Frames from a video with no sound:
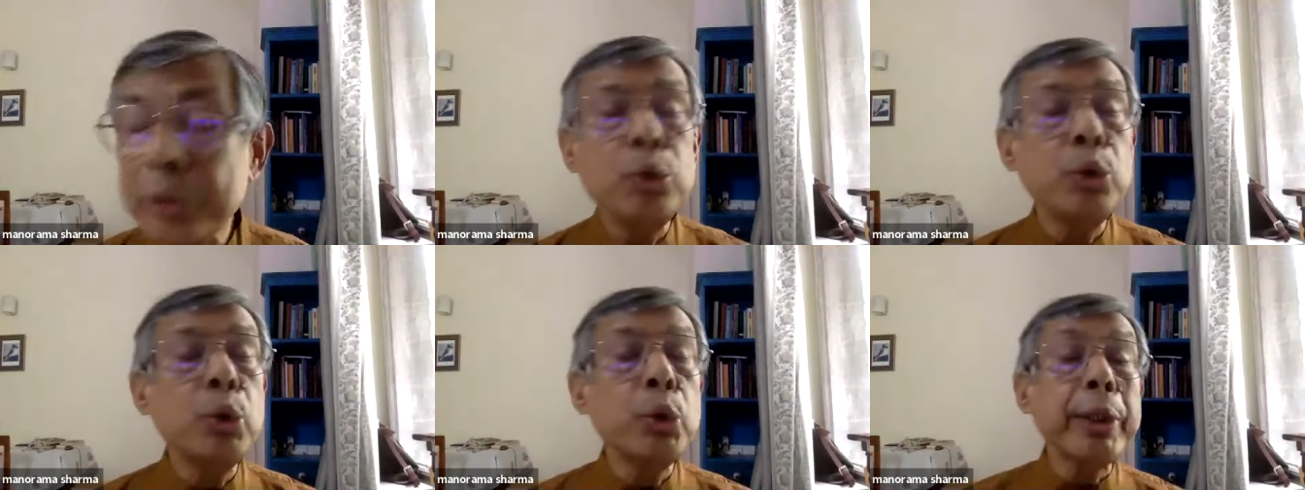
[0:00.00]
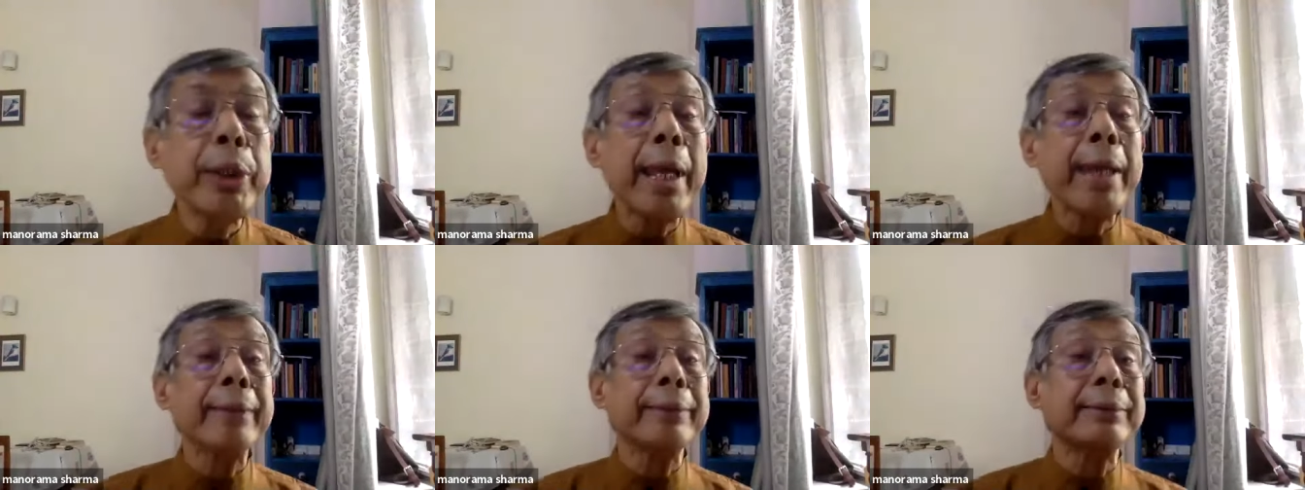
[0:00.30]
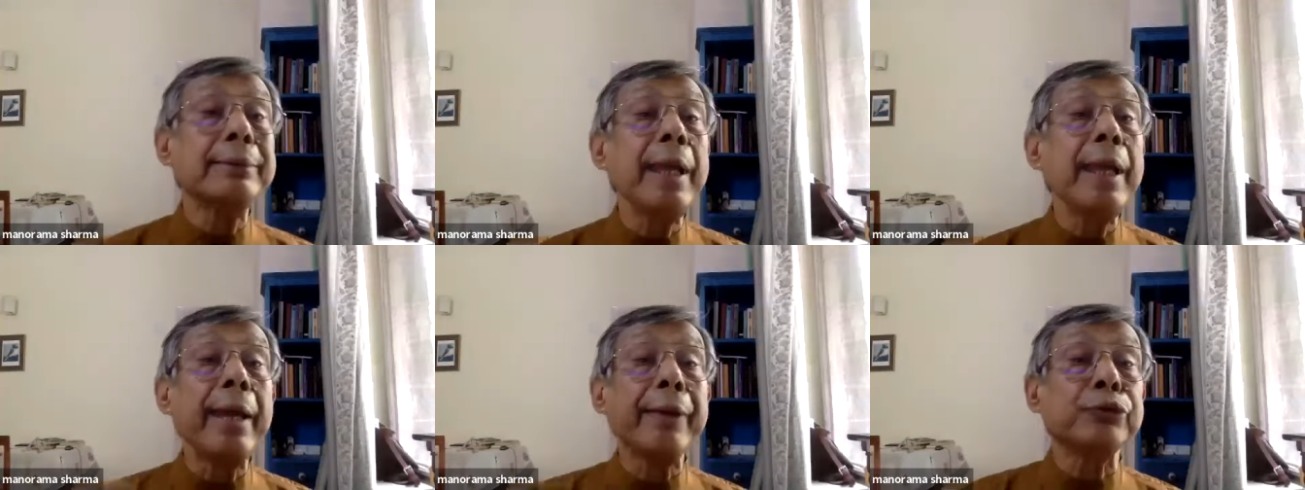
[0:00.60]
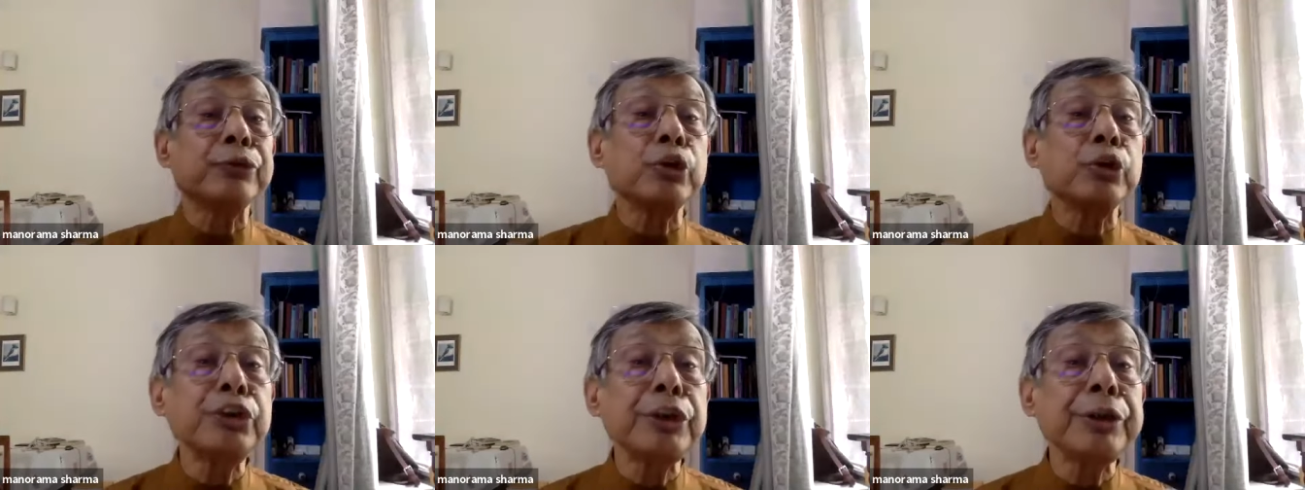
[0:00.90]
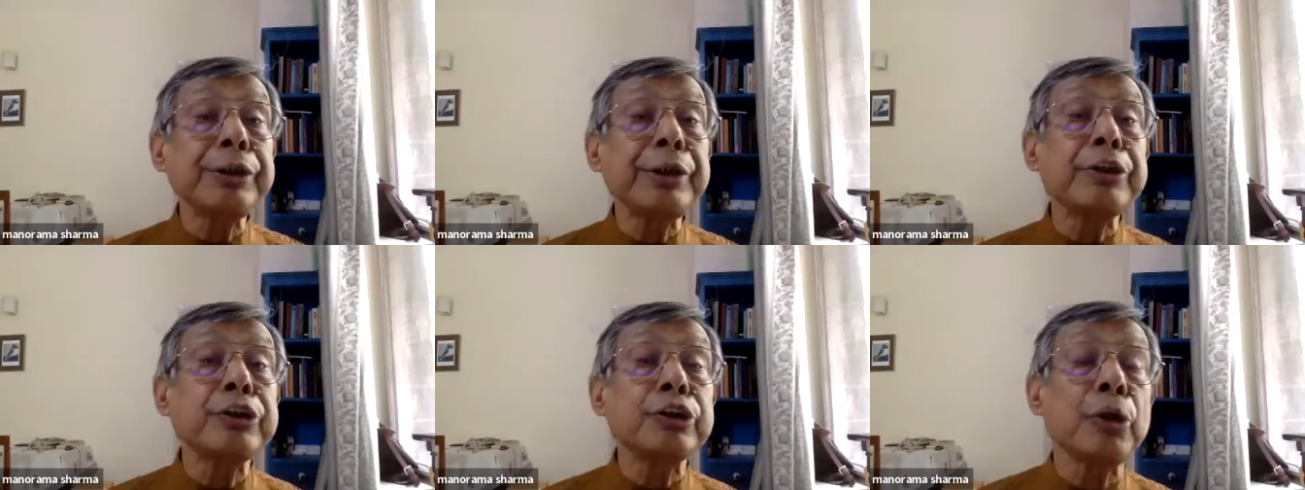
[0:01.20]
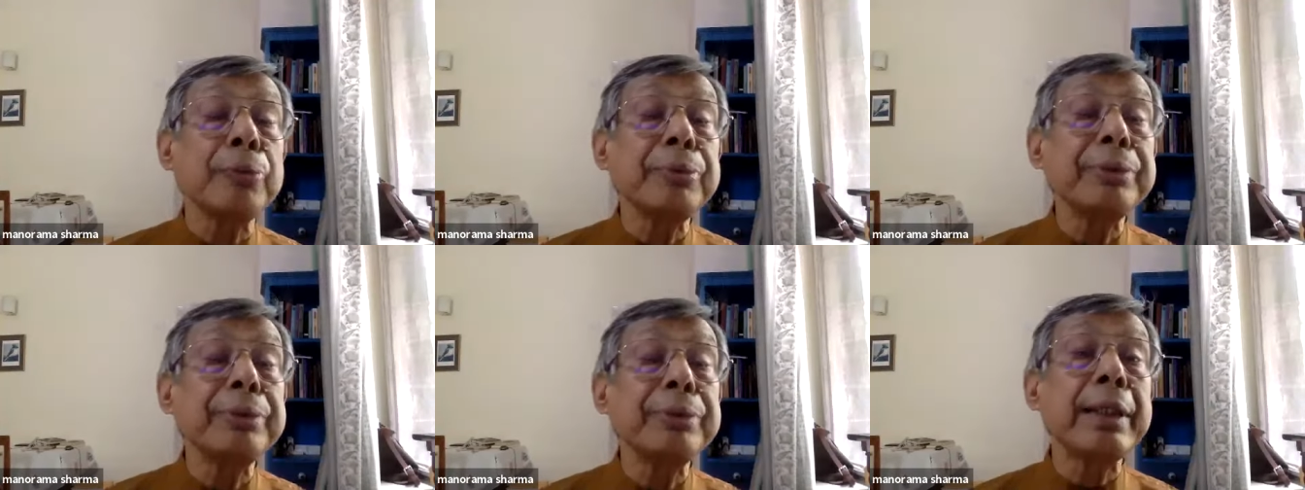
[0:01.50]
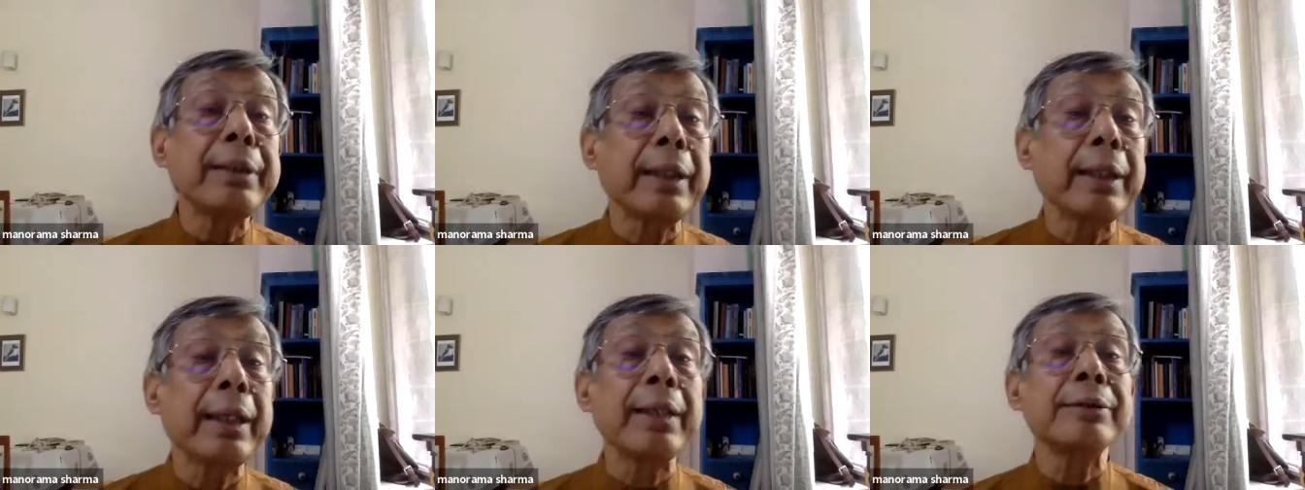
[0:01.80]
you look at the atrocities
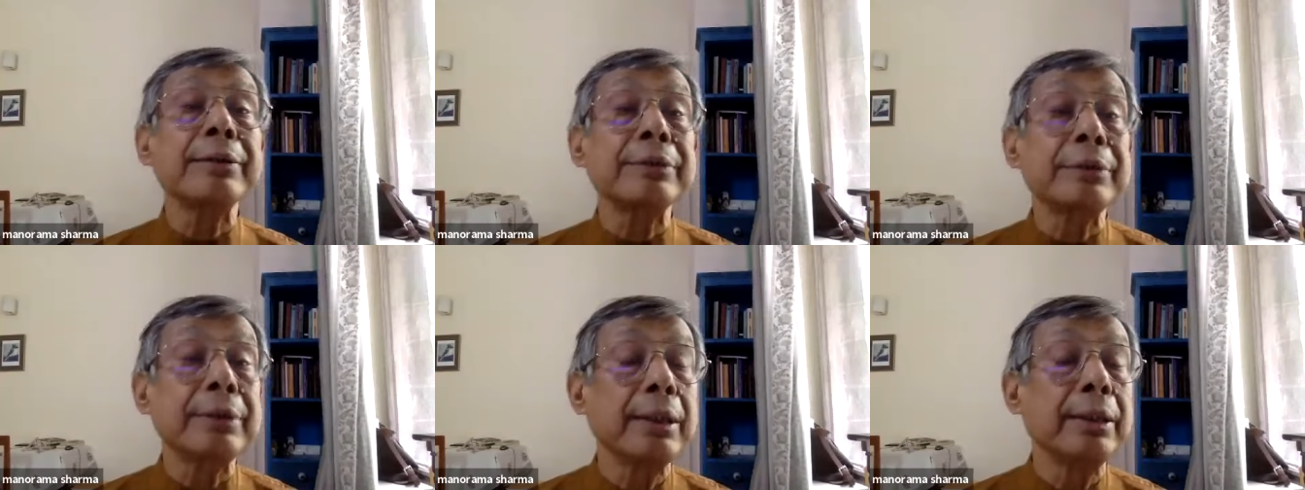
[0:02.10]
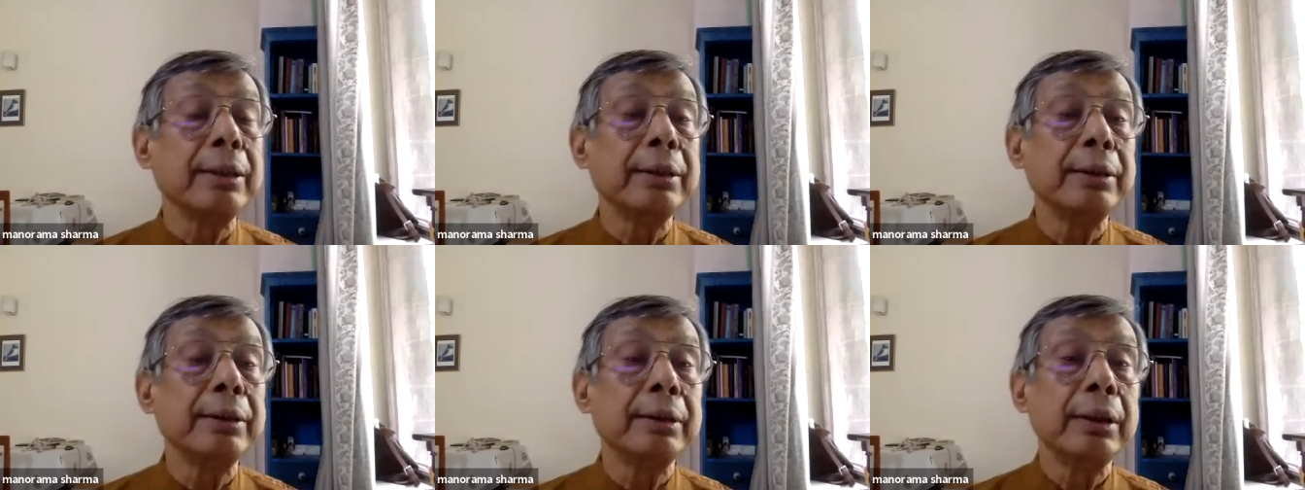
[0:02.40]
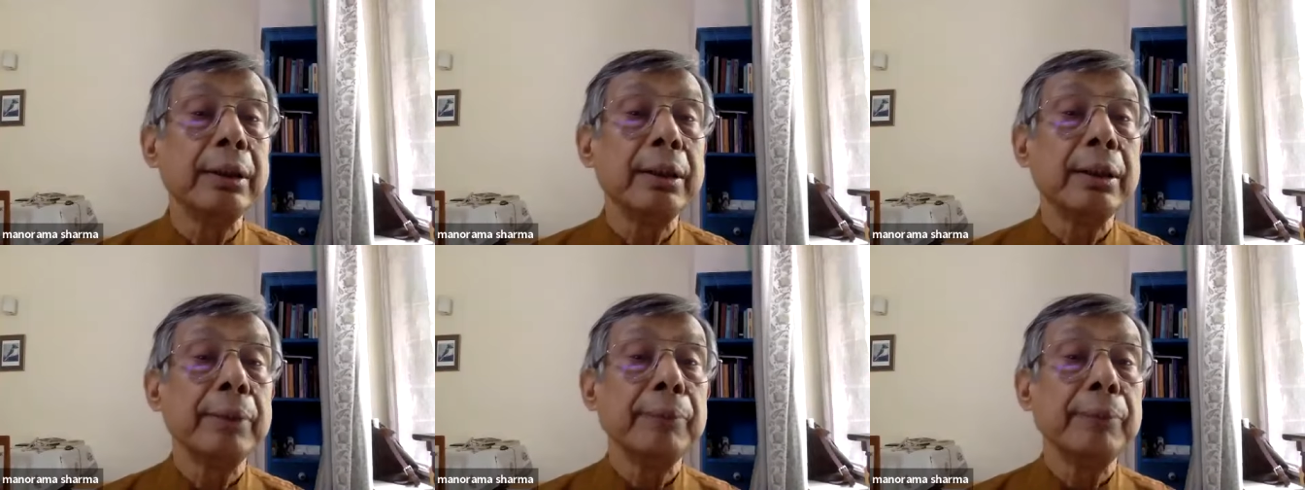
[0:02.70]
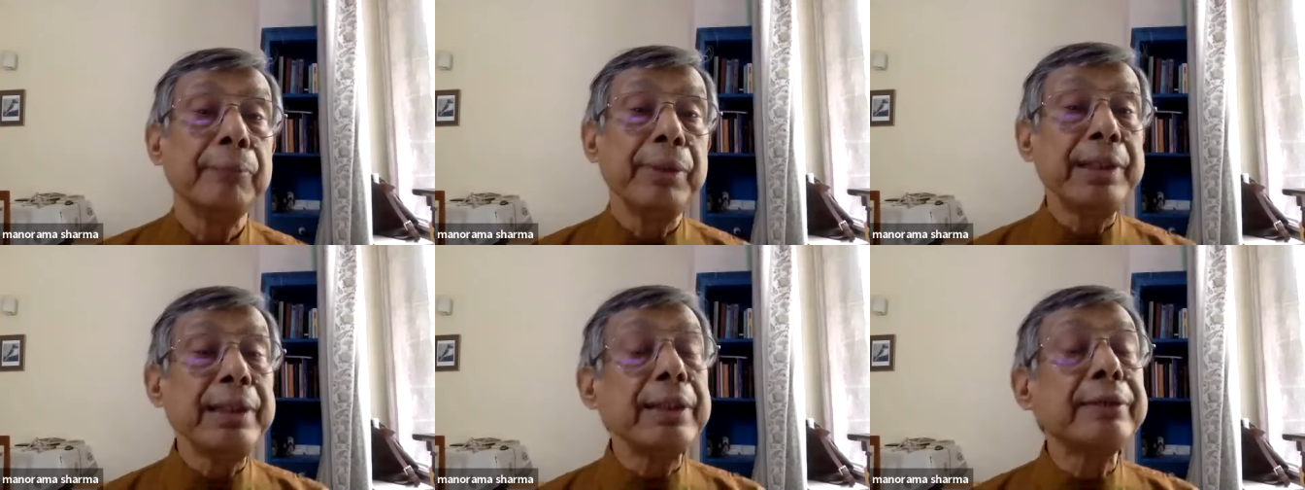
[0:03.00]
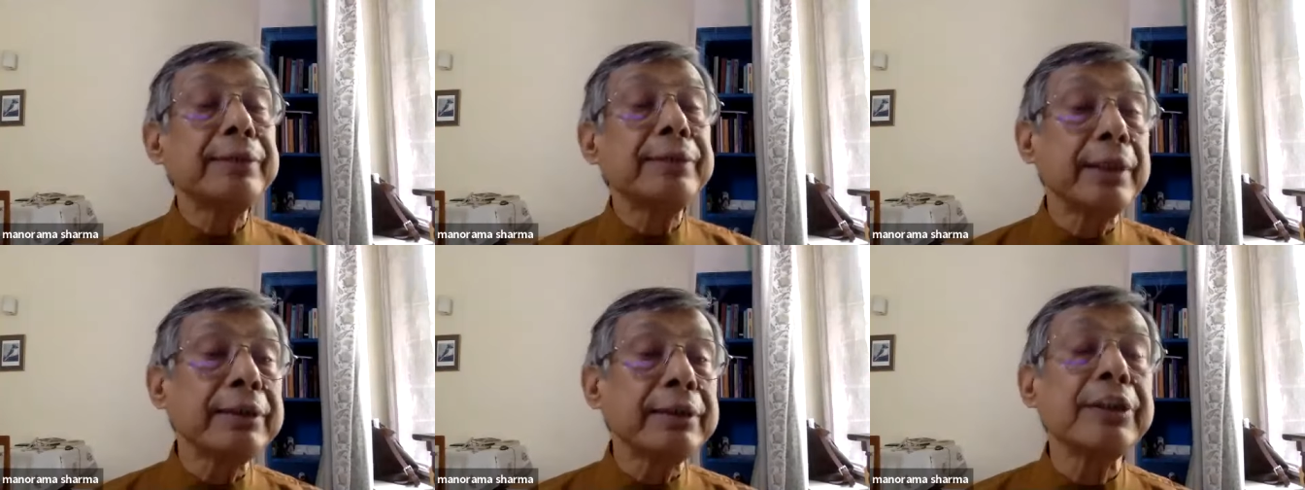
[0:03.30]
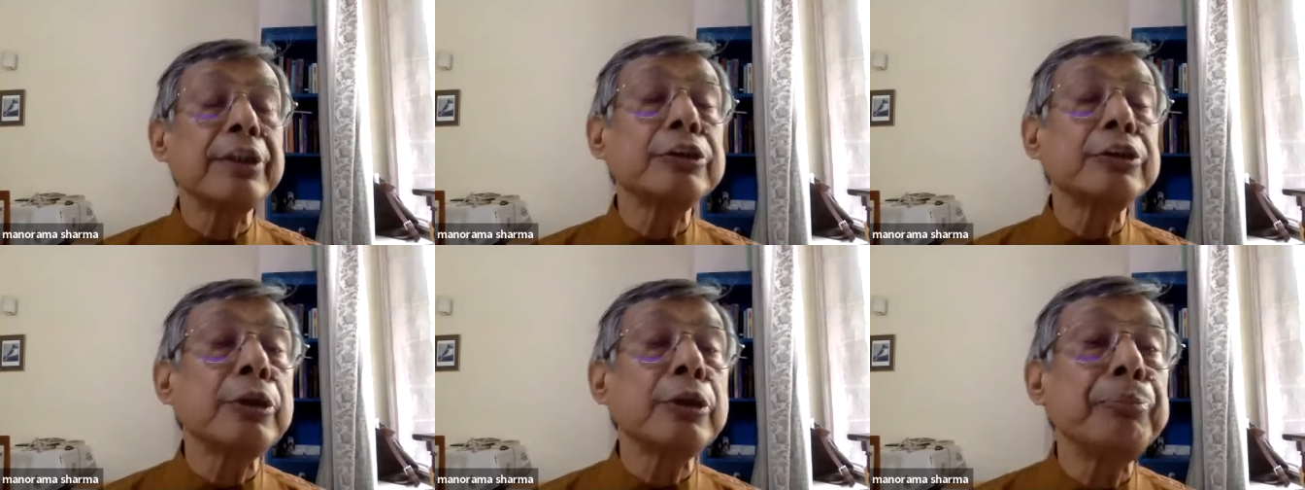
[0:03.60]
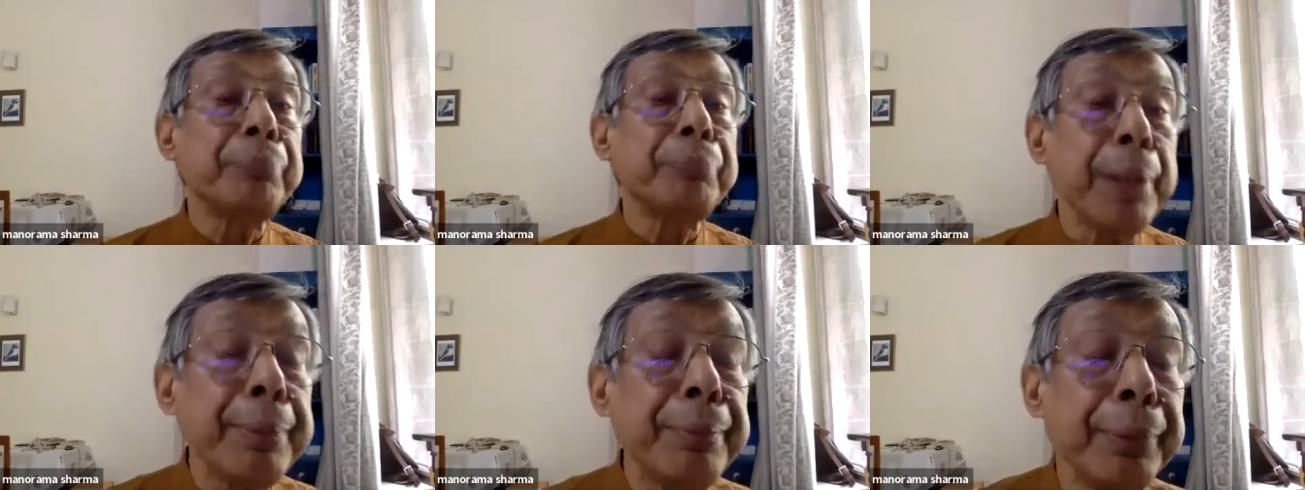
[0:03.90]
committed against various sections
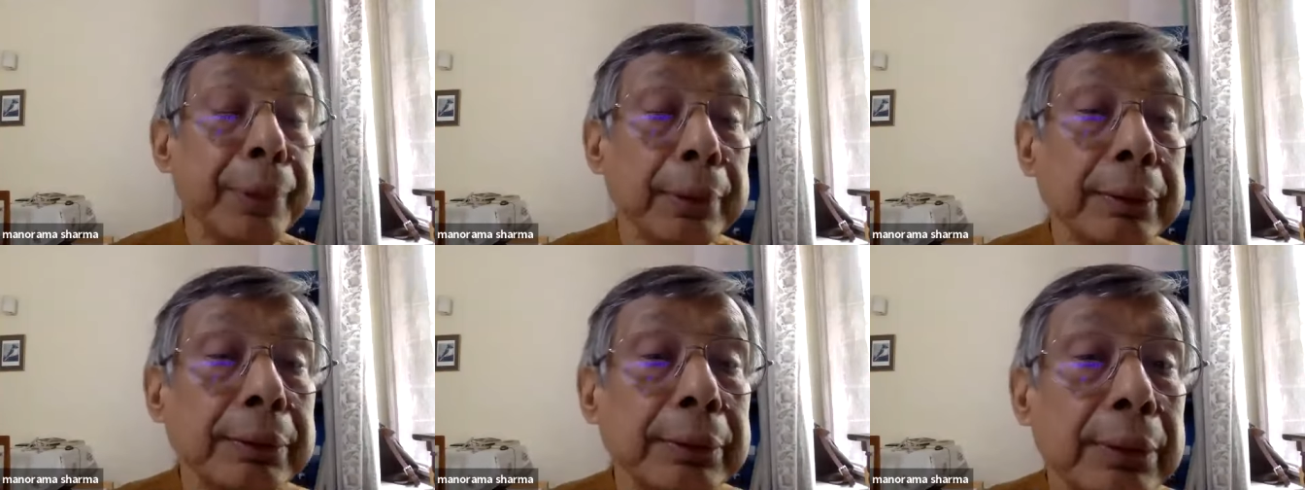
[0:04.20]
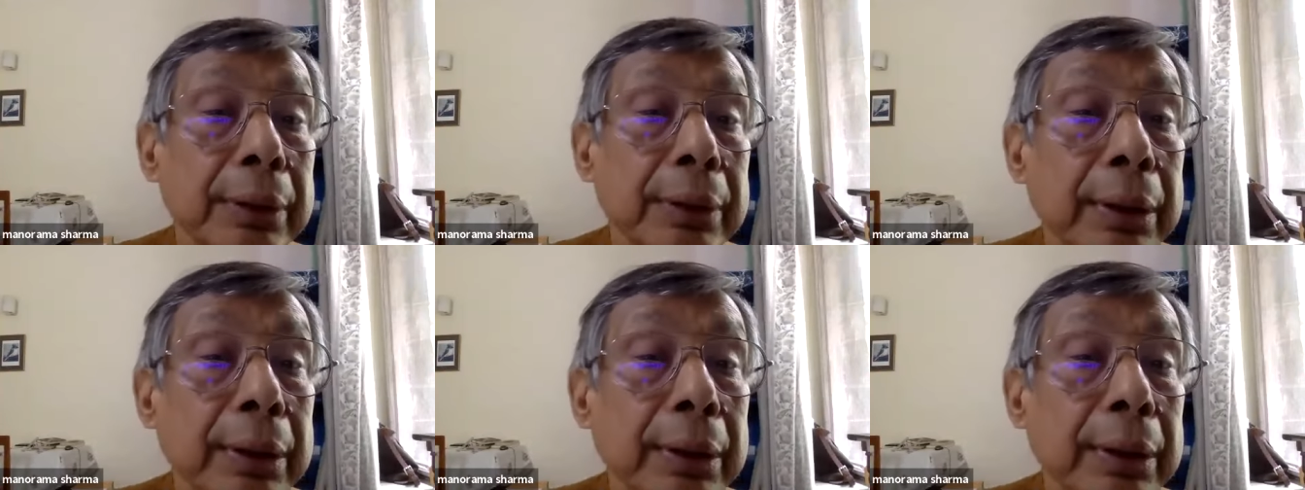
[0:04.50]
of people,